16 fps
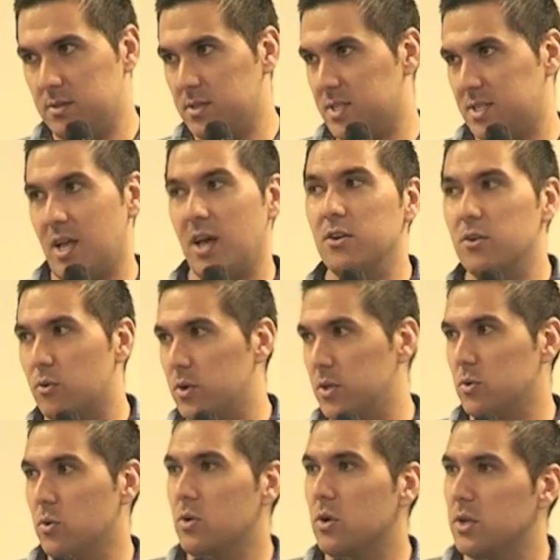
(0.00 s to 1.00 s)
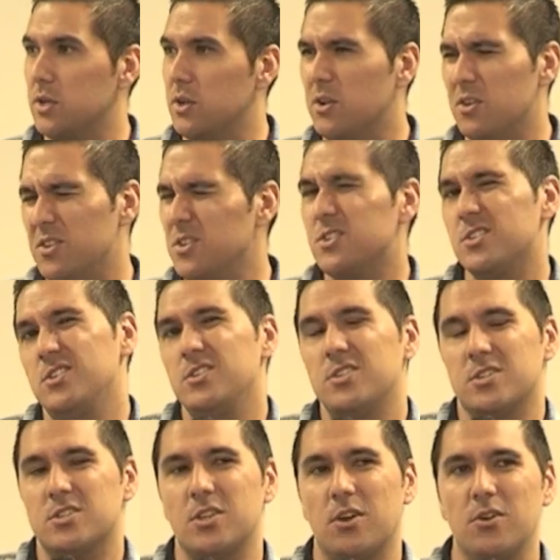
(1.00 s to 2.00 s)
son or a daughter, you
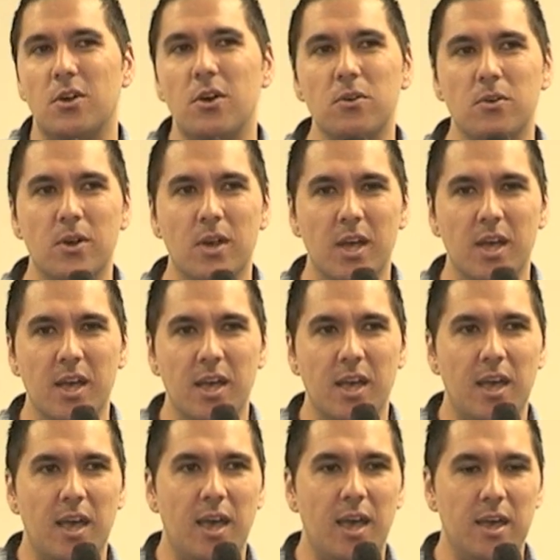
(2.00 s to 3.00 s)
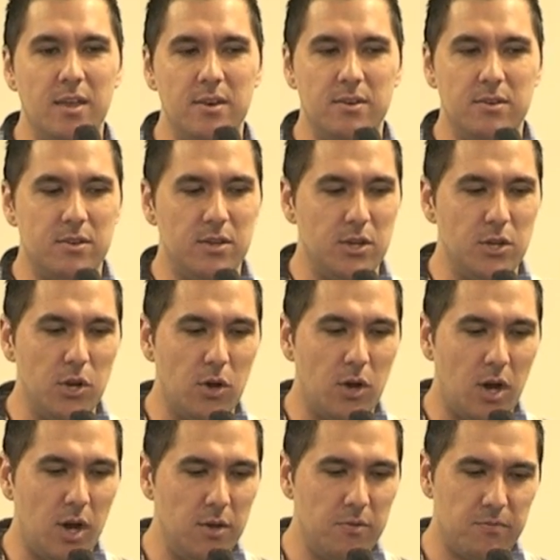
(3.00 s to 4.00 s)
just don't know. And,
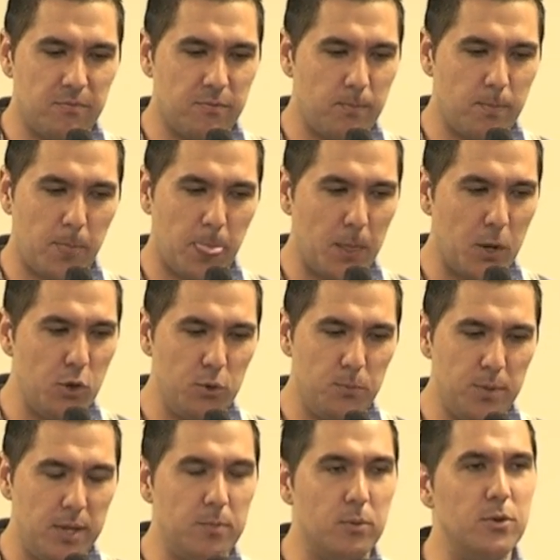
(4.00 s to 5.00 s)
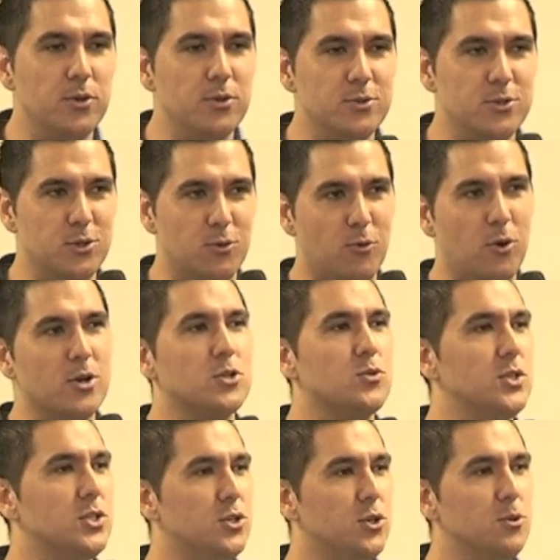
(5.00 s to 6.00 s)
I've heard people use
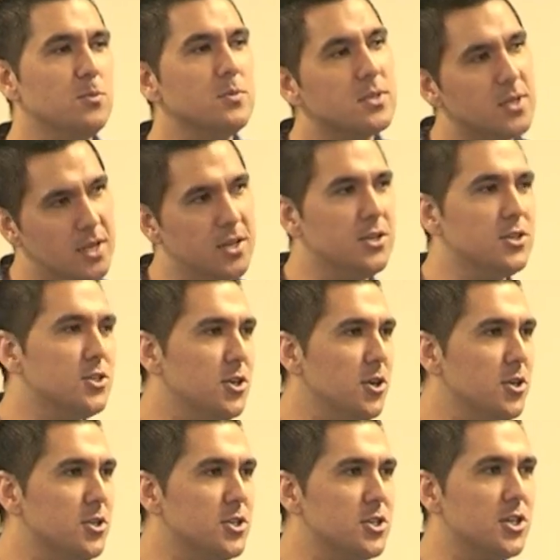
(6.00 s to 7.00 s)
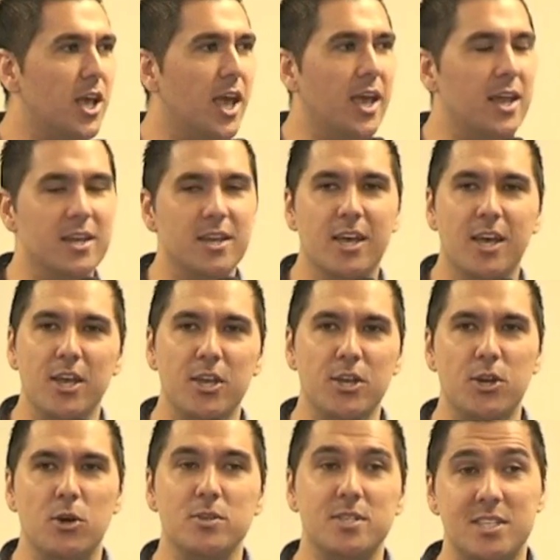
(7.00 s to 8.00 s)
derogatory terms in a church and,
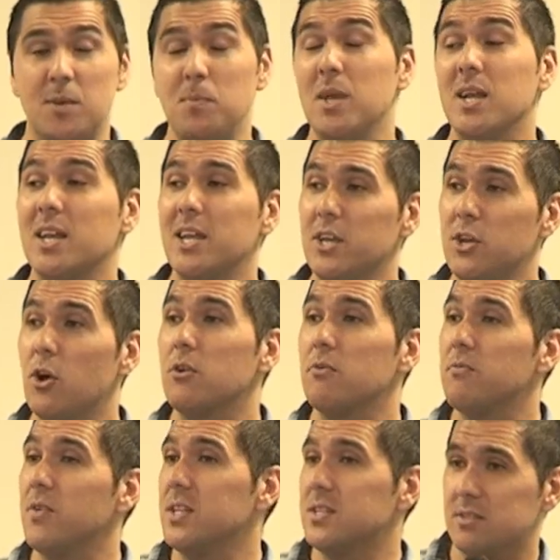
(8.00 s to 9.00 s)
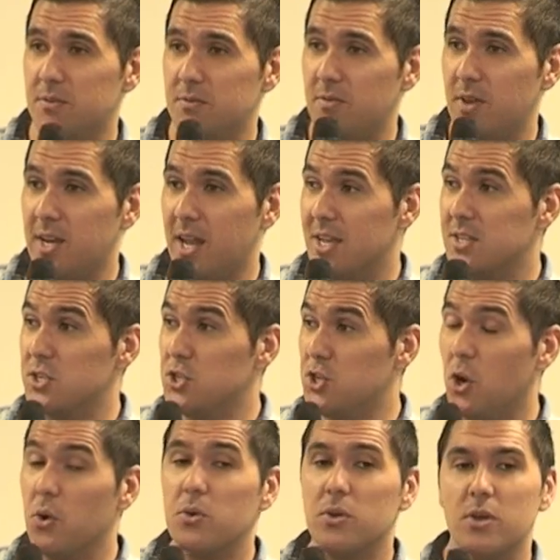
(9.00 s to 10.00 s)
seemingly non-offensive and as a
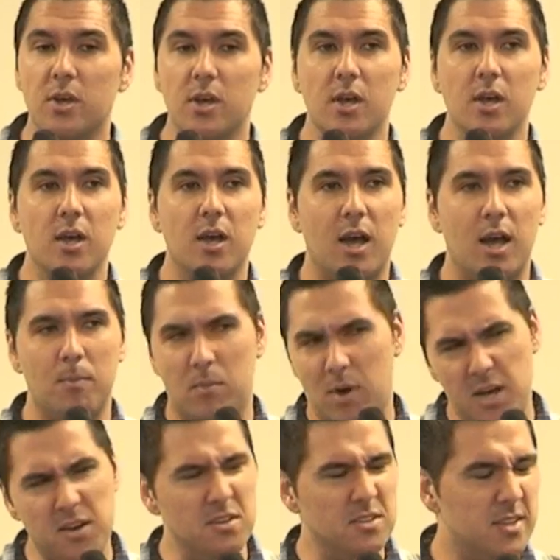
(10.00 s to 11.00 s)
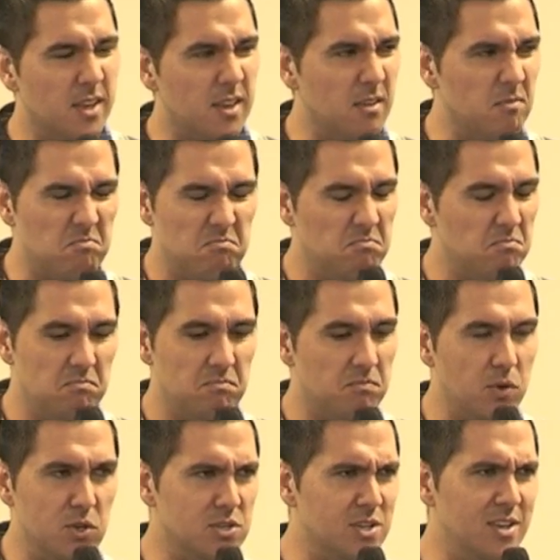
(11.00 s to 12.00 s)
joke. I don't take it
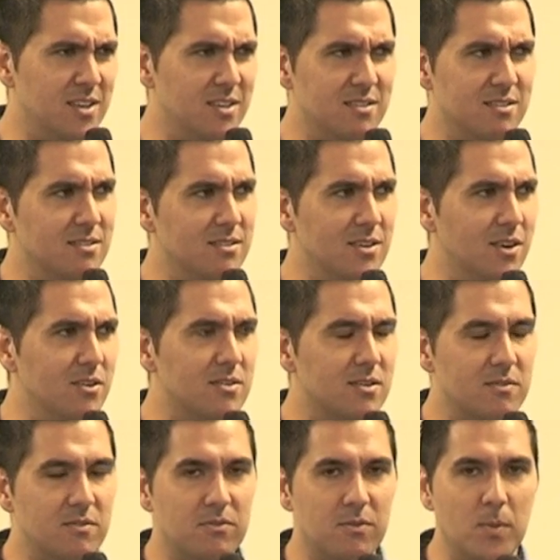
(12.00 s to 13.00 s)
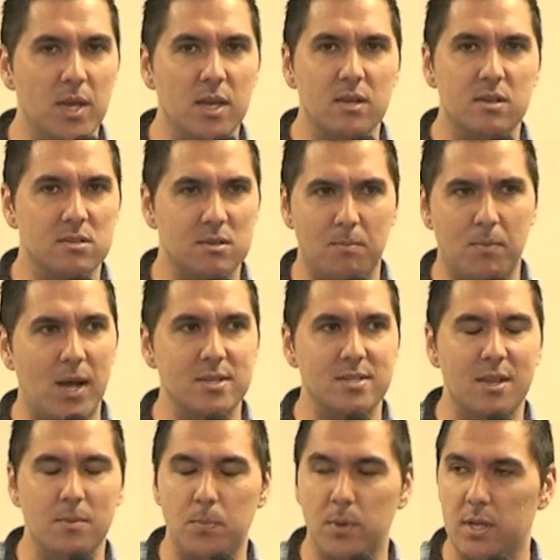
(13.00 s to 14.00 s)
personally, for me, because I'm past
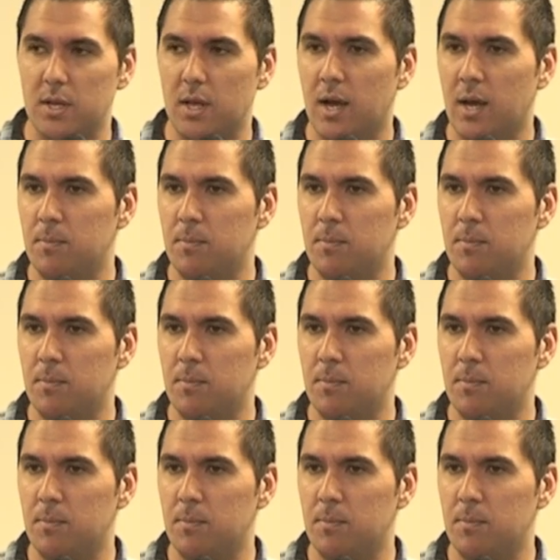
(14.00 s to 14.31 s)
that, but